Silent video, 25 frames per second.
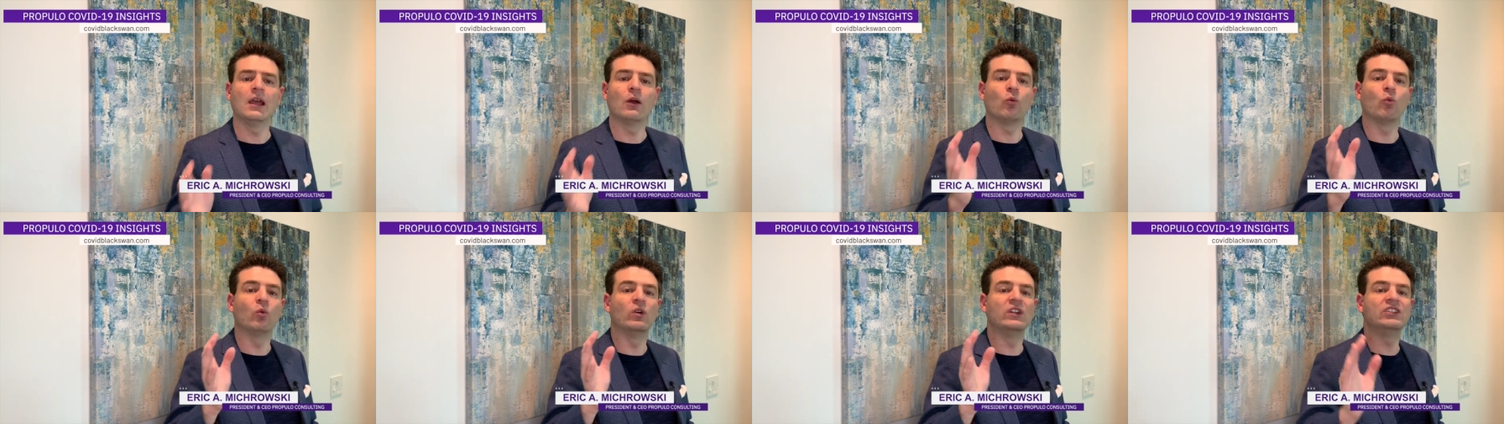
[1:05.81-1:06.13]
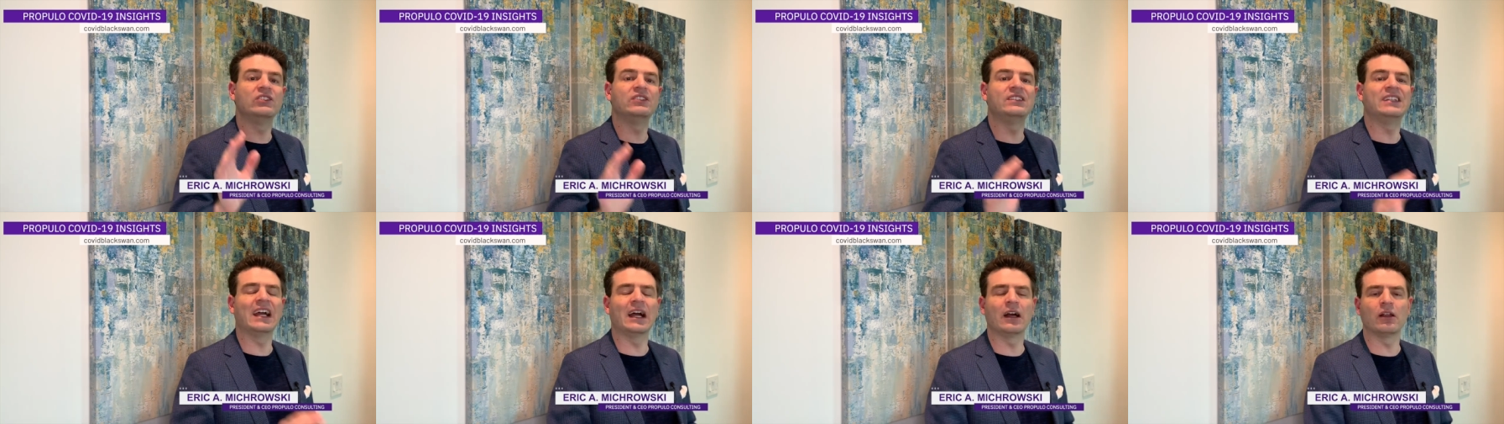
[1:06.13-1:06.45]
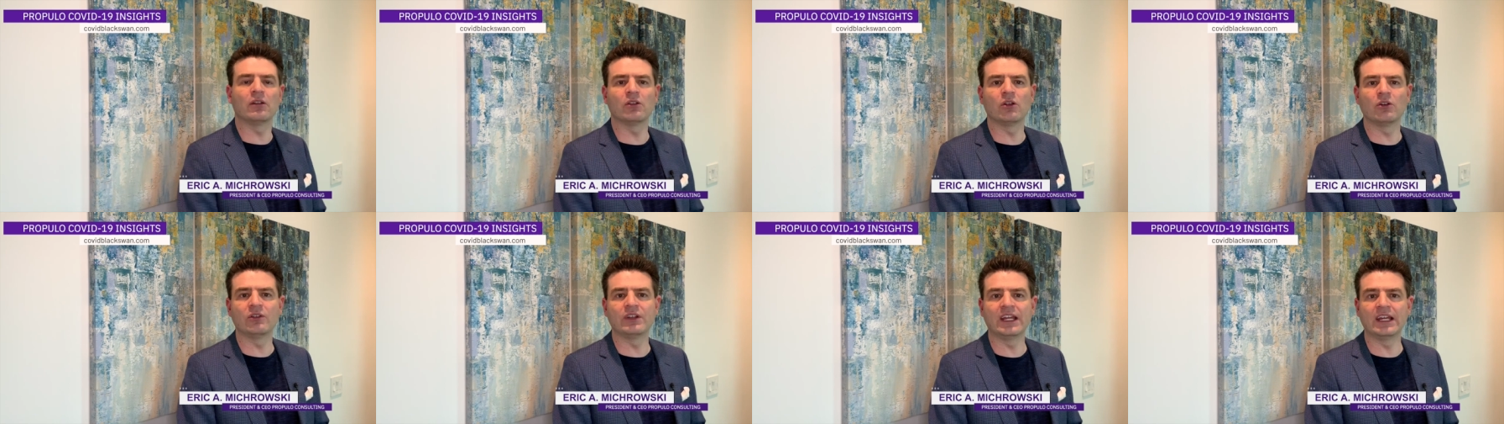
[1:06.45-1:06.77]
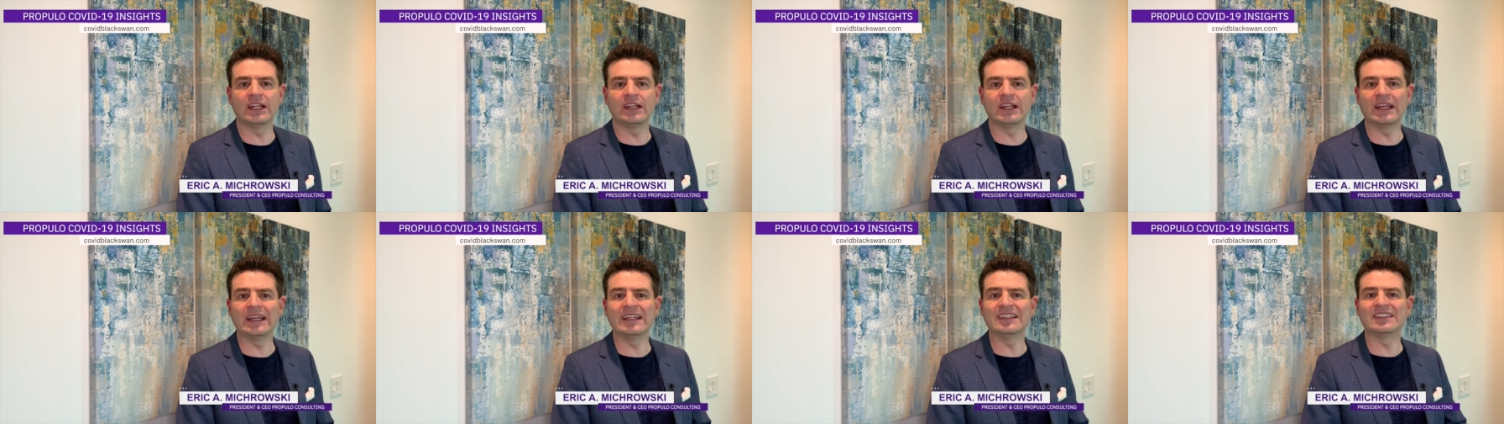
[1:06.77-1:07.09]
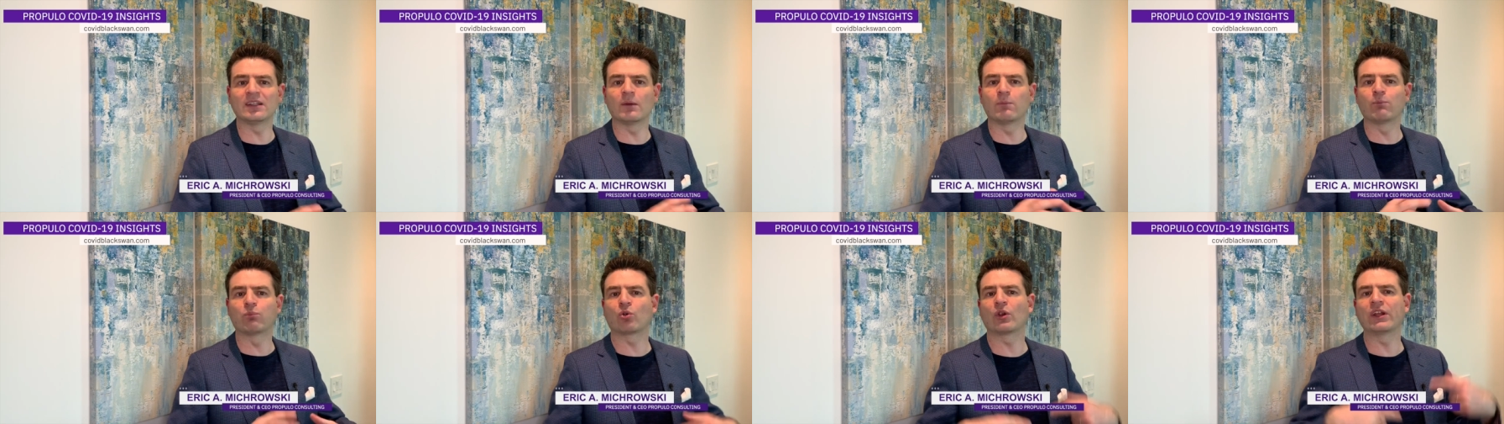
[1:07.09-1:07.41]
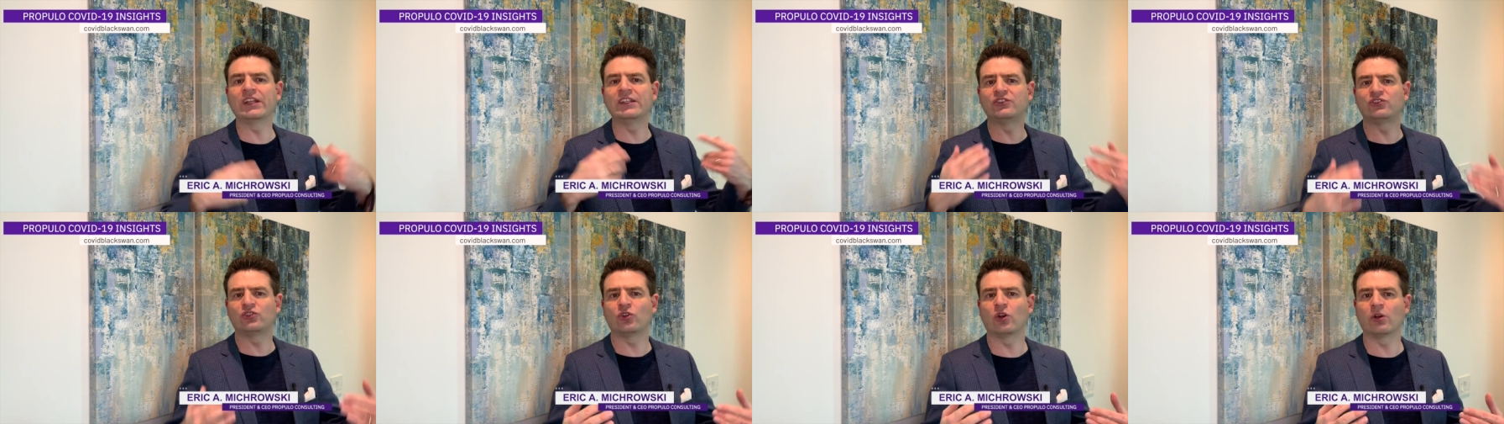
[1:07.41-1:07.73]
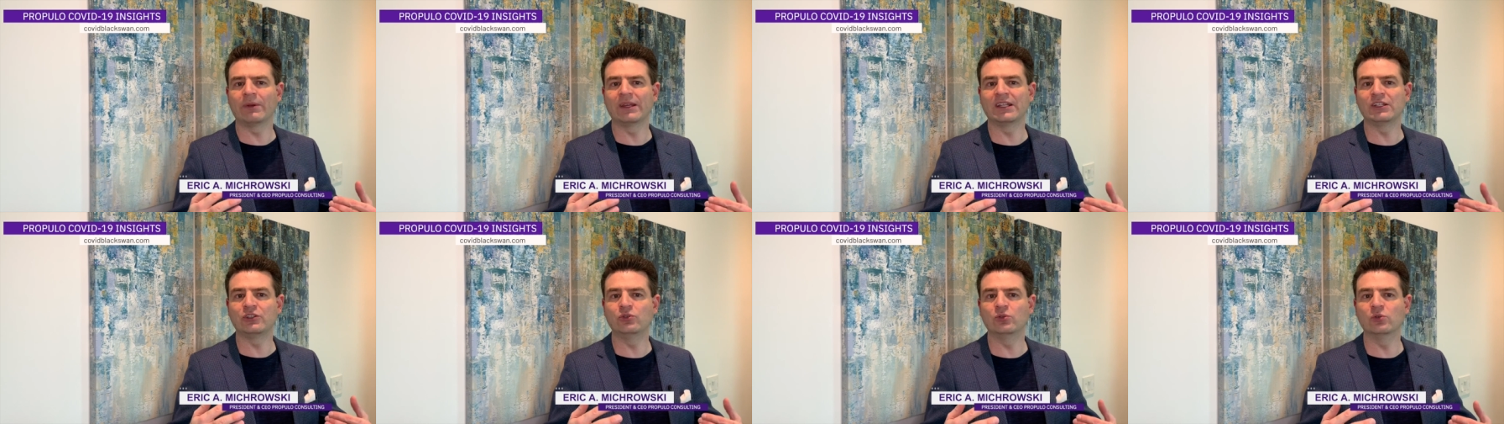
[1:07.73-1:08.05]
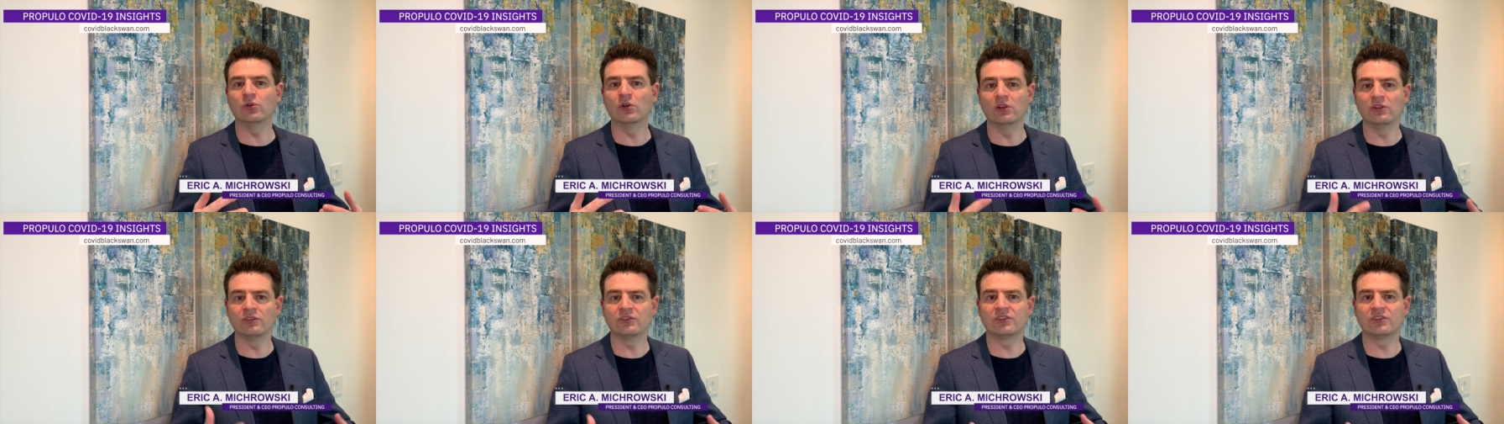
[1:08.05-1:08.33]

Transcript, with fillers: When you download it, it's a brainstorming tool